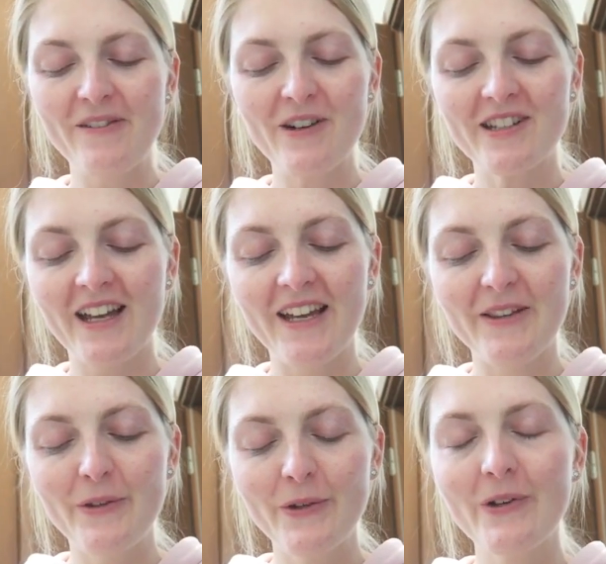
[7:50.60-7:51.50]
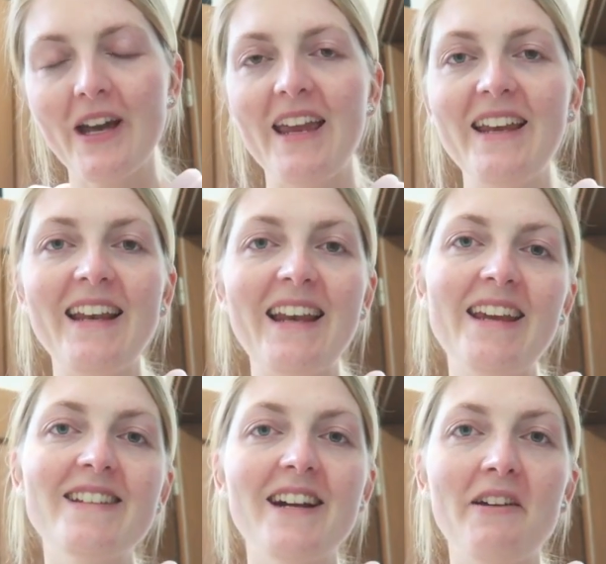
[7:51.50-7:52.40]
what I do and then
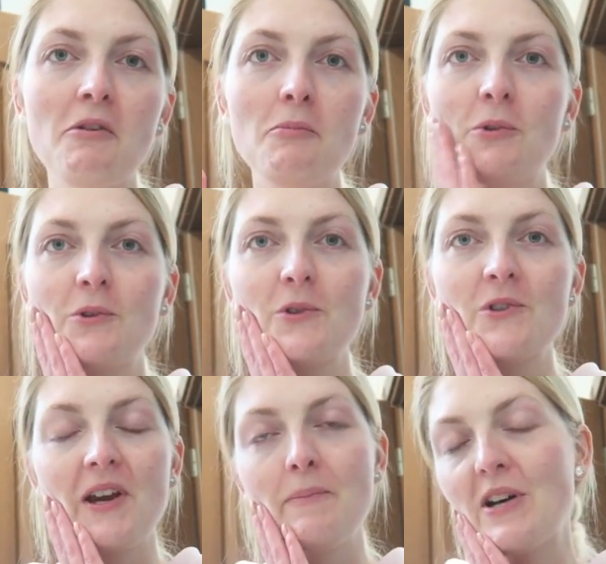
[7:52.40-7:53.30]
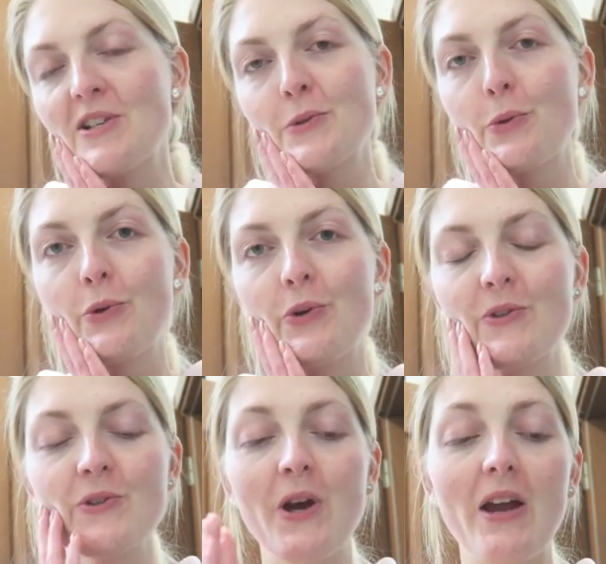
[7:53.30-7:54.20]
later I will put also a mask
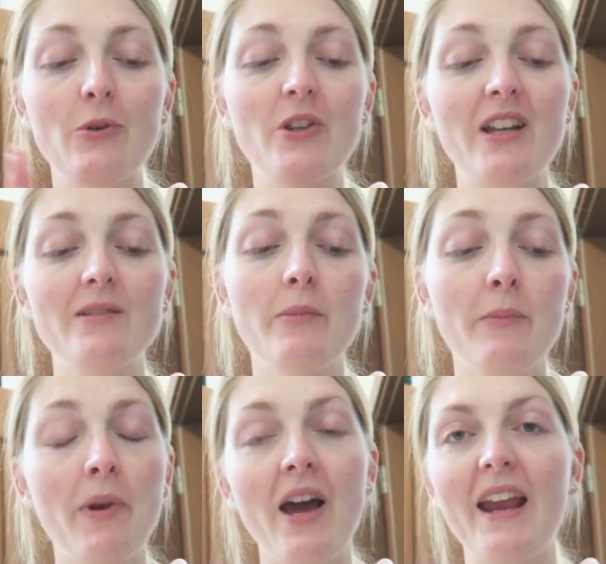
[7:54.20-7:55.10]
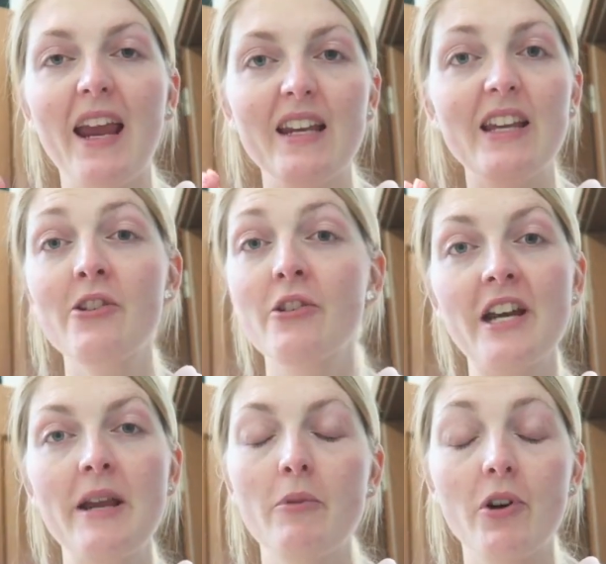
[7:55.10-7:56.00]
on so I will not apply any
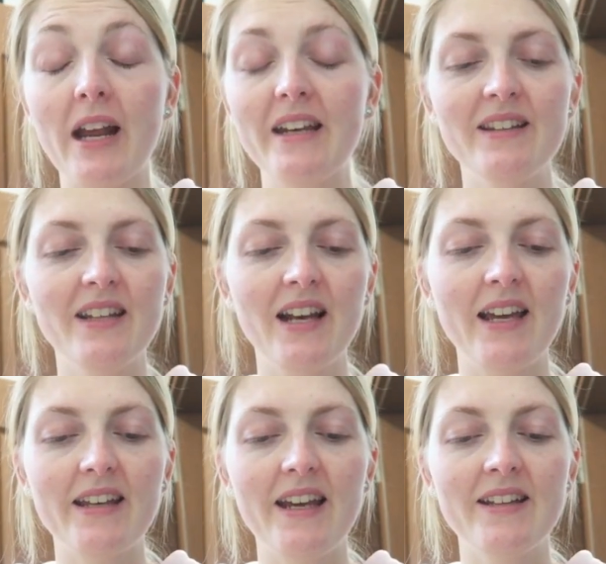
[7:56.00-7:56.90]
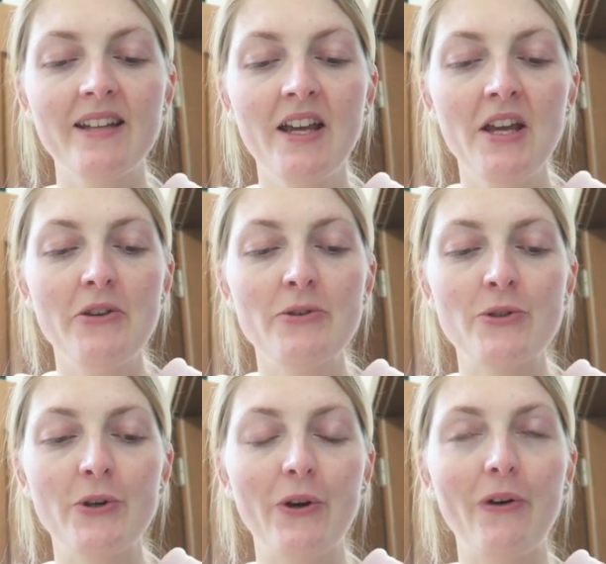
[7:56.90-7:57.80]
cream or anything like that
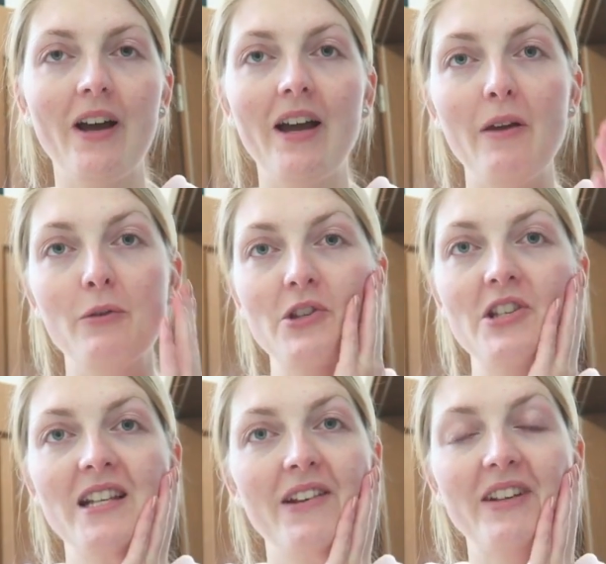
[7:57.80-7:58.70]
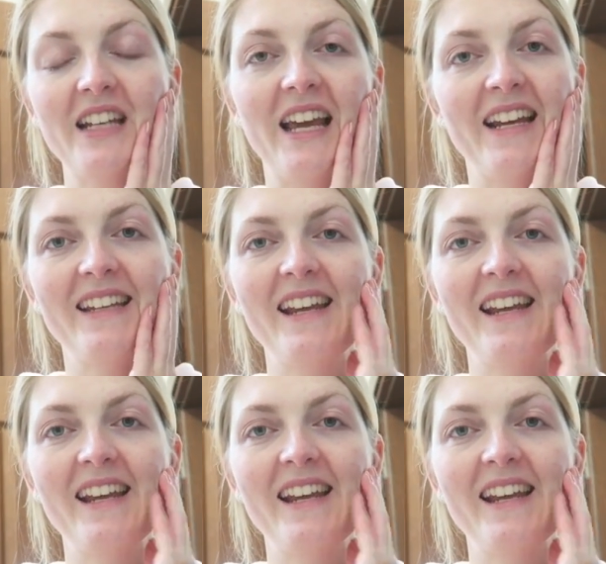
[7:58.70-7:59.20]
so uh, I will just leave it like